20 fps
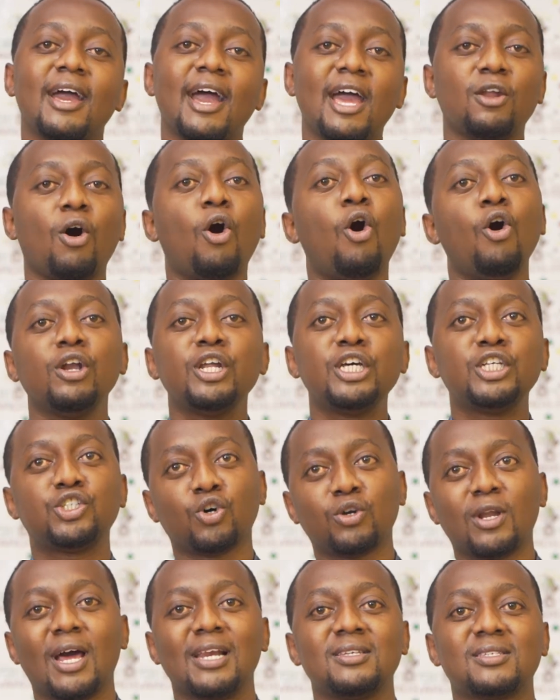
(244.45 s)
and only
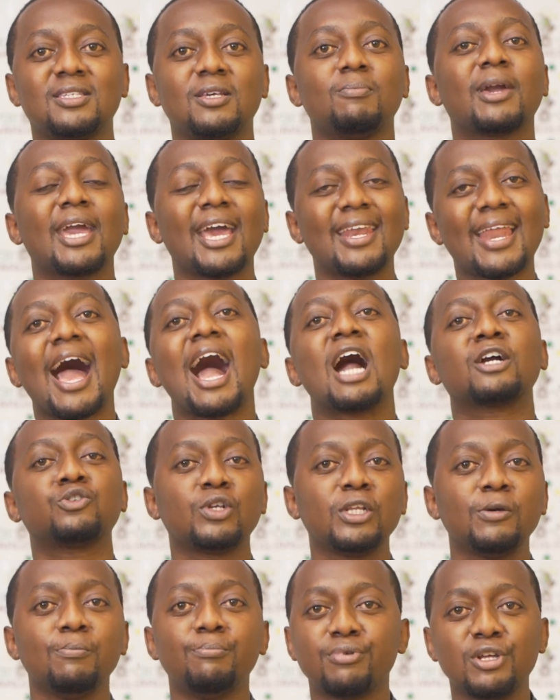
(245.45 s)
journalism can
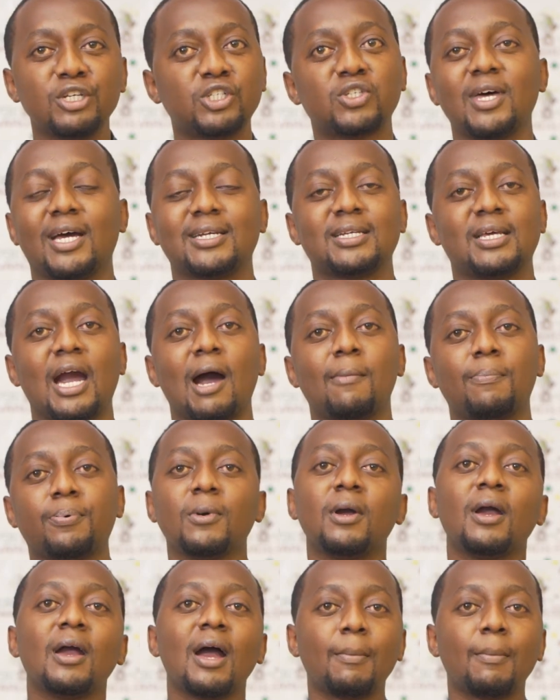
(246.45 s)
actually bridge that gap,